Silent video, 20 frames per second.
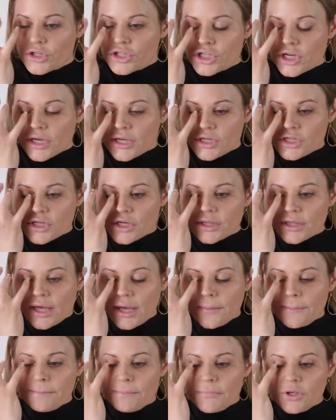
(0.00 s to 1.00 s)
changing
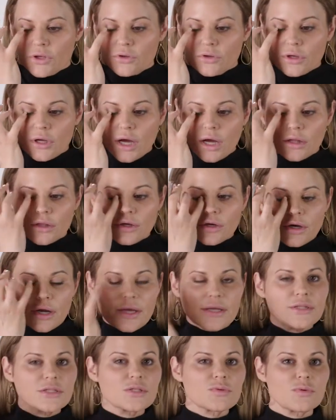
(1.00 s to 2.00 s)
that middle color
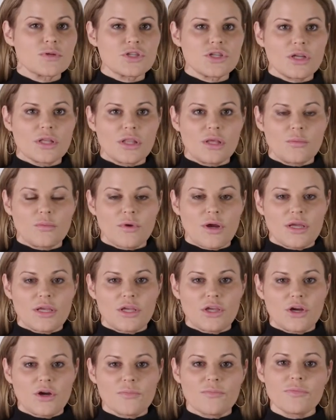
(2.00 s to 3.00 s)
and switching them right
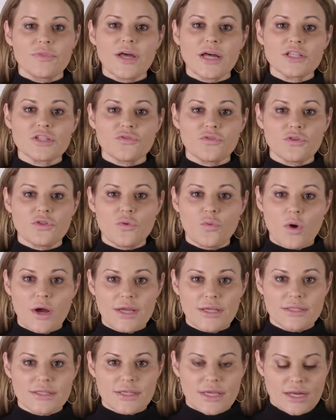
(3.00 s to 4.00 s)
here. That's for the
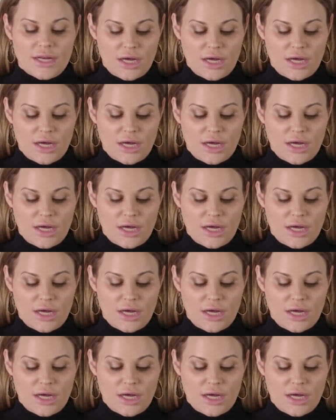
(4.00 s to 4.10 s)
wide set